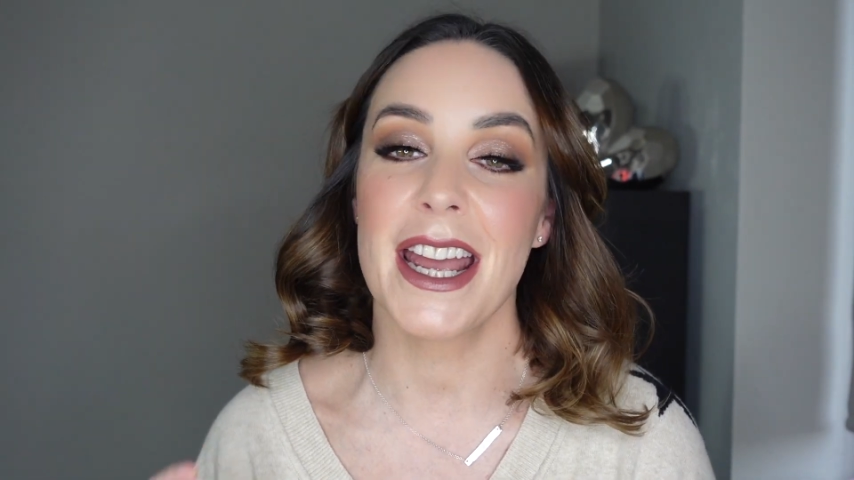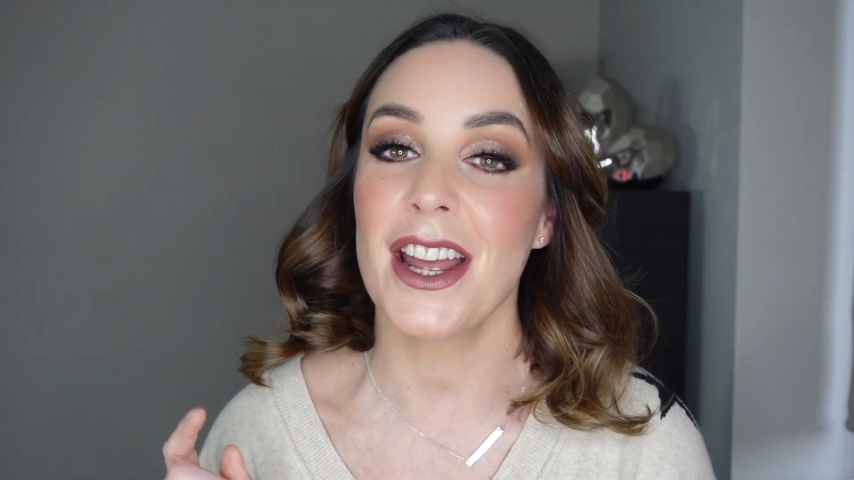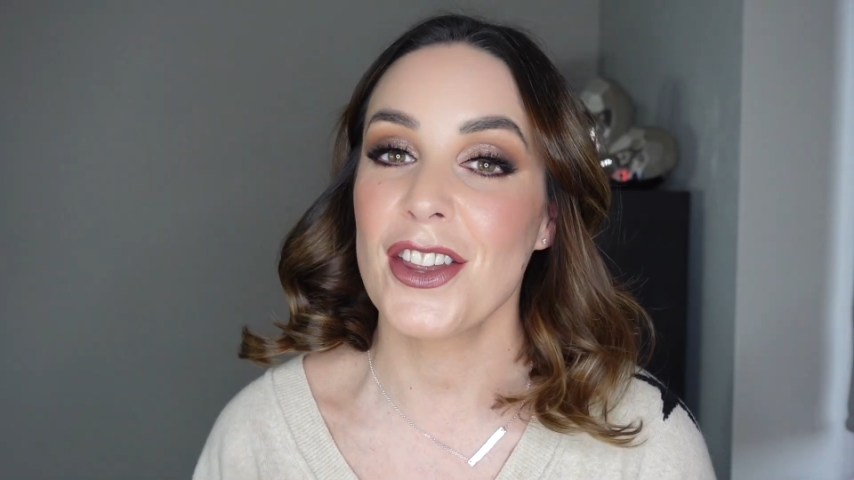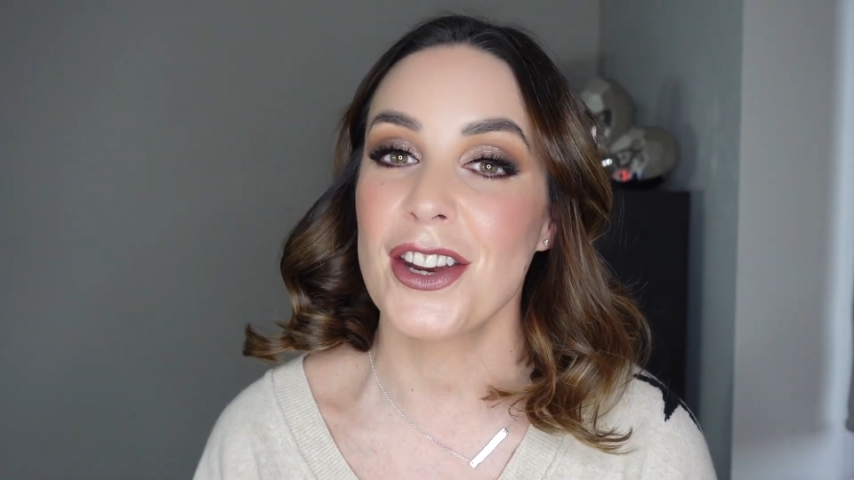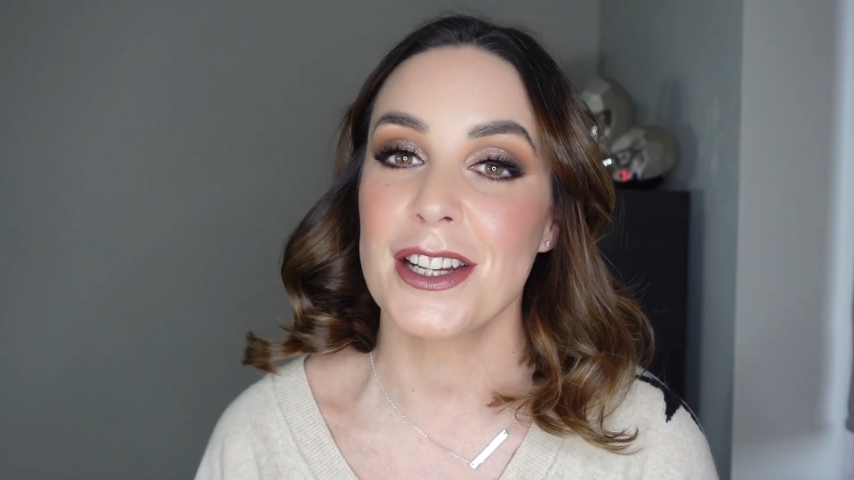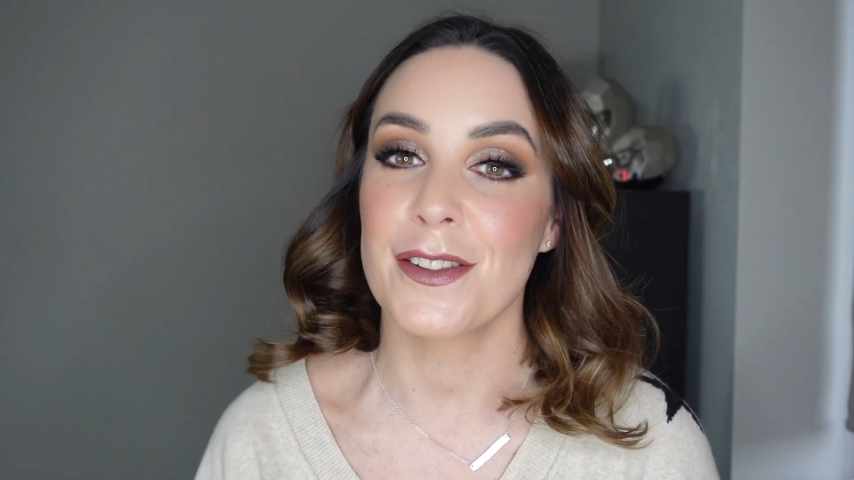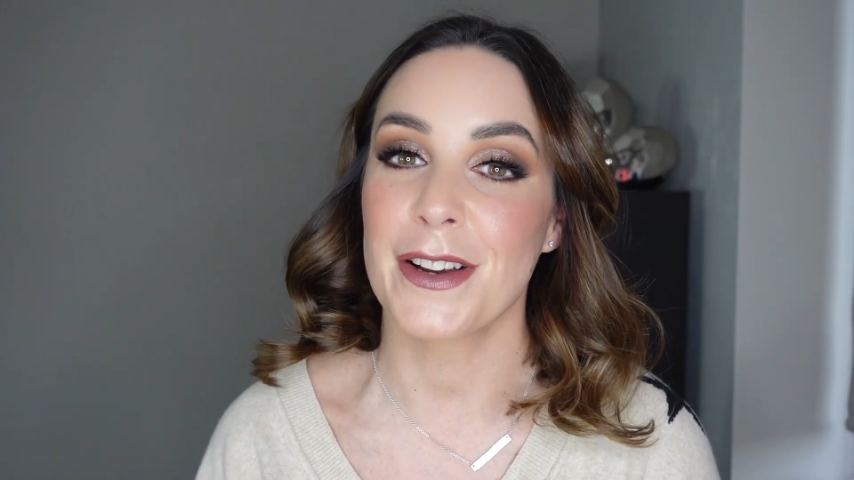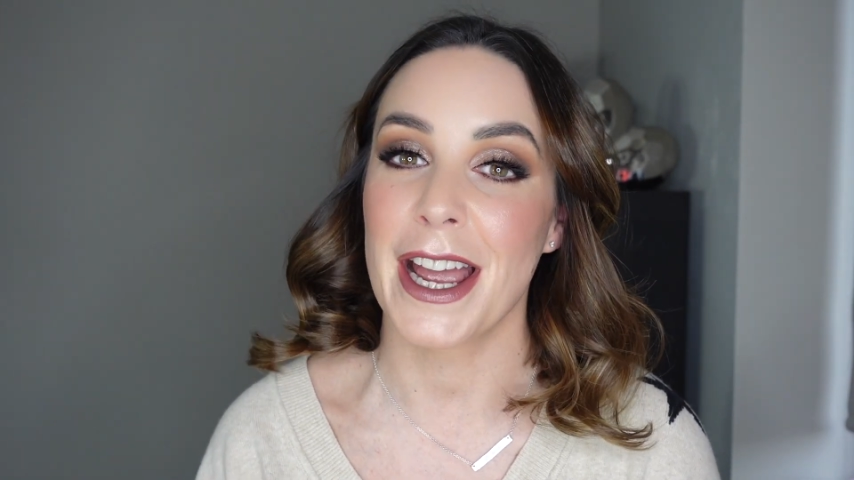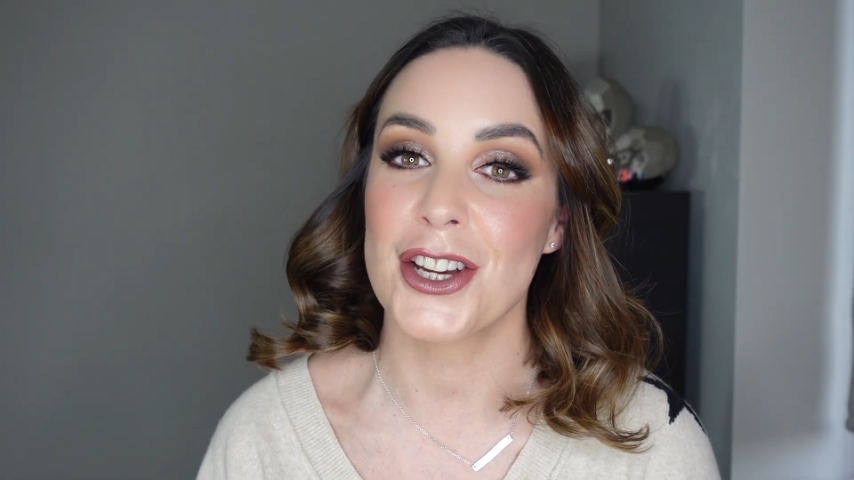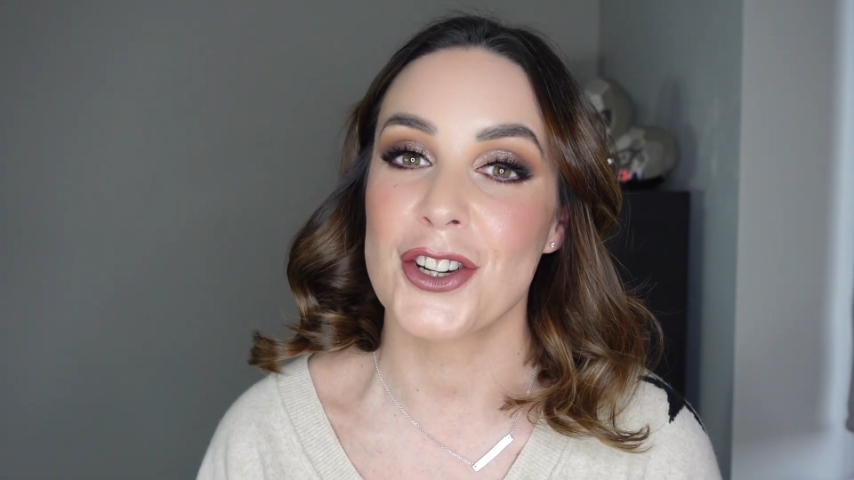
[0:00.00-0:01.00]
hit the
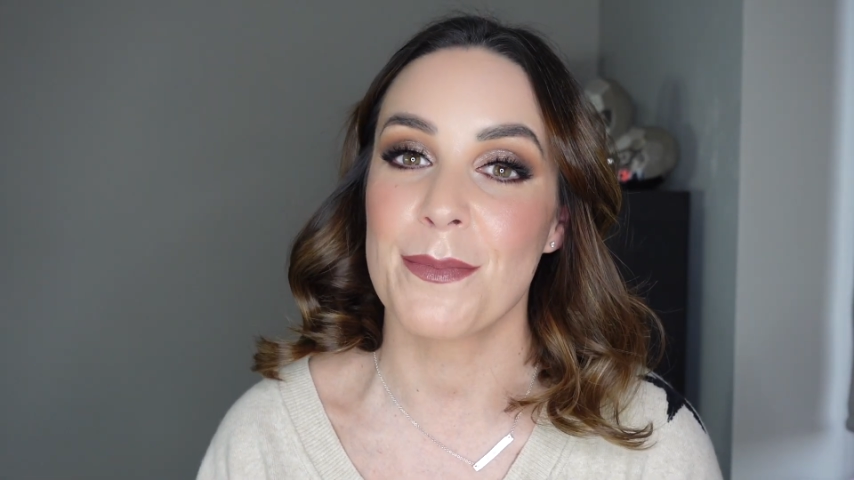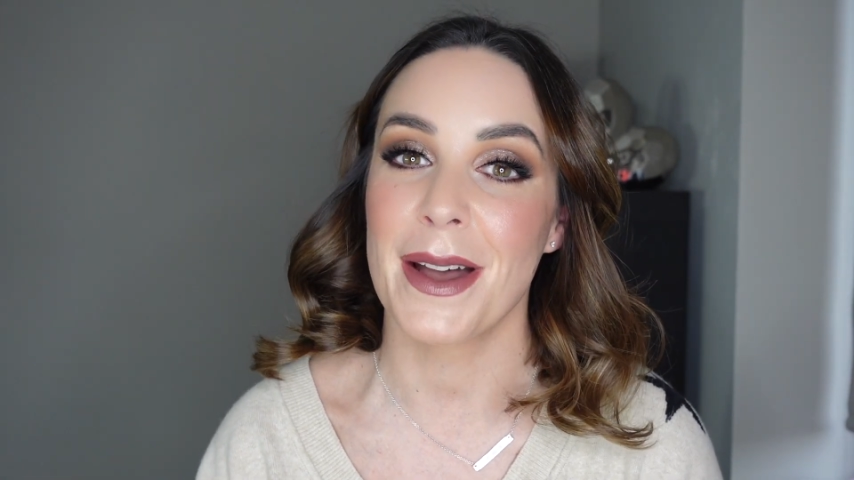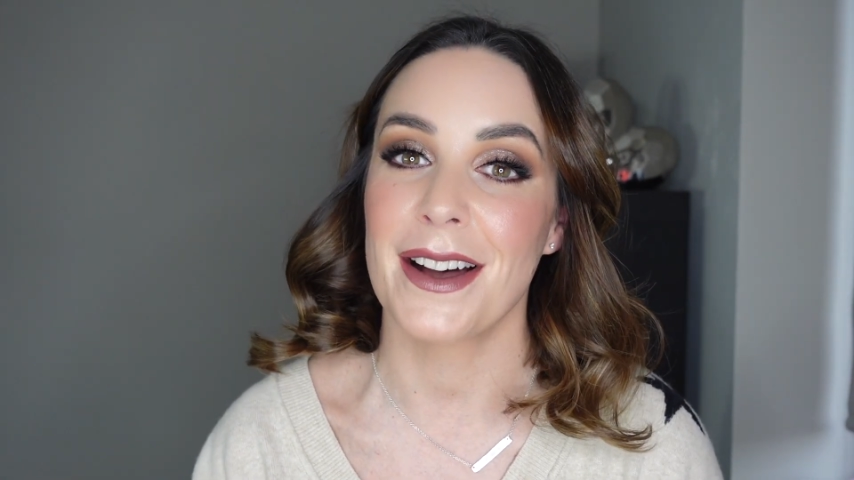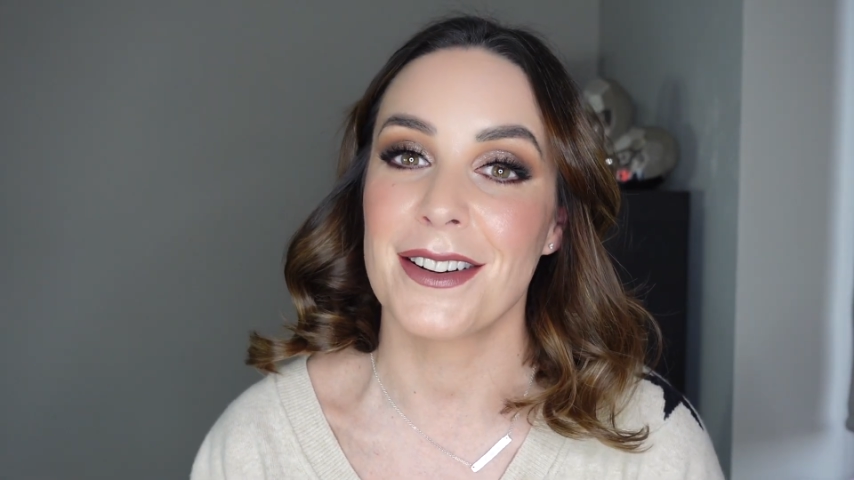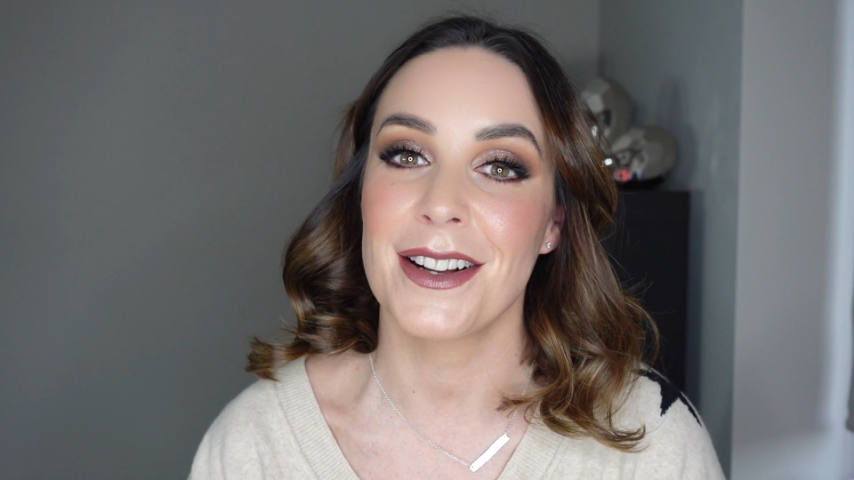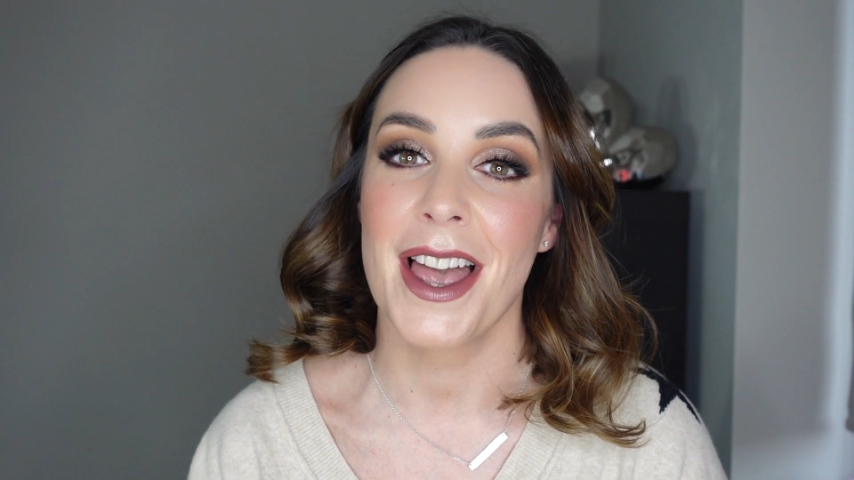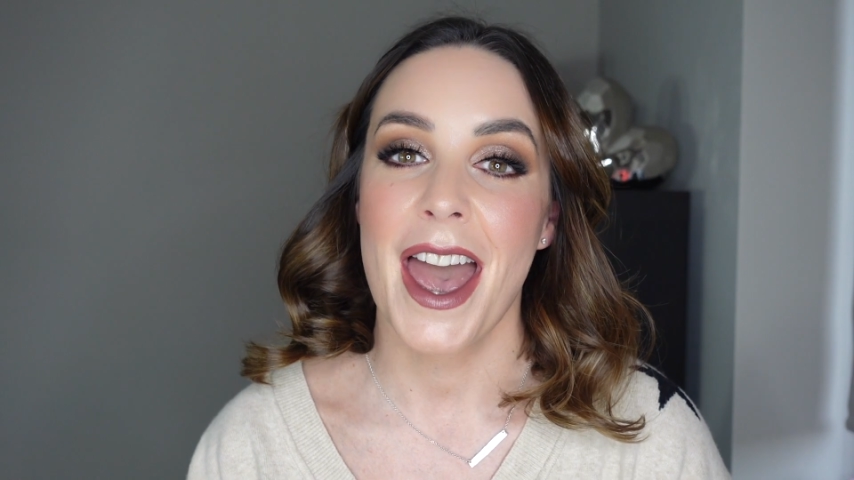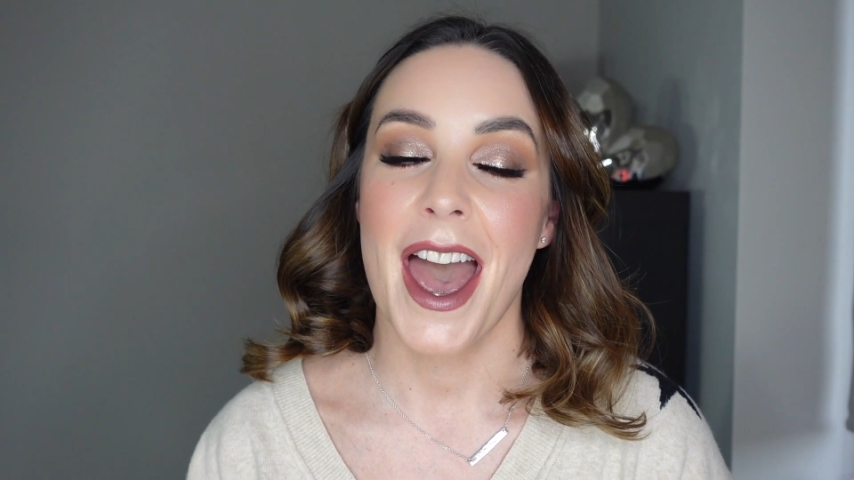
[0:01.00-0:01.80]
notification bell,